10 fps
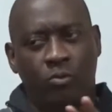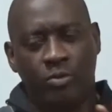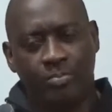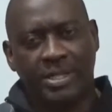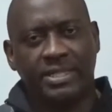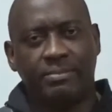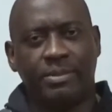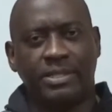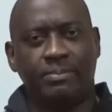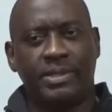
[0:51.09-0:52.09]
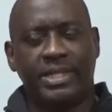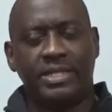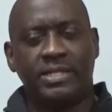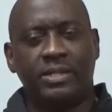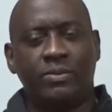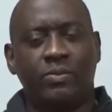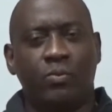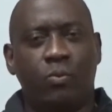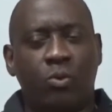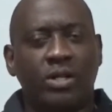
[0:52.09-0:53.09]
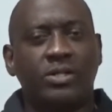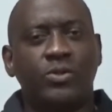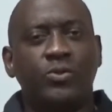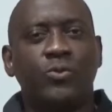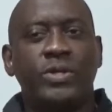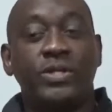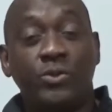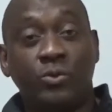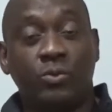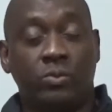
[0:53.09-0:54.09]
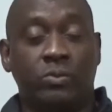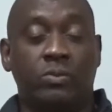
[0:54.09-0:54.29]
repeated multiplication. What do we do